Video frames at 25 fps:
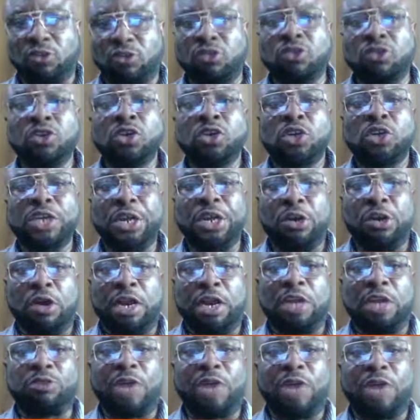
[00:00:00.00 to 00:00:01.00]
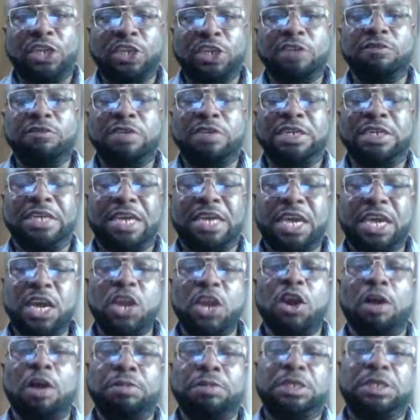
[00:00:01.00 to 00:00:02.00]
in order to achieve the key
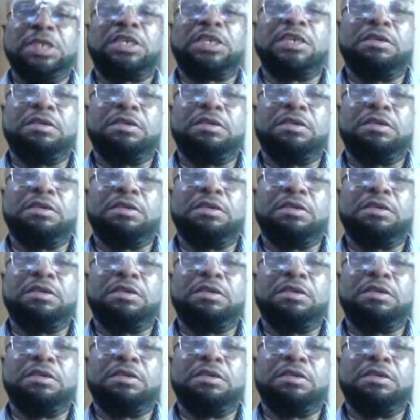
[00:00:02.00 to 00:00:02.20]
objectives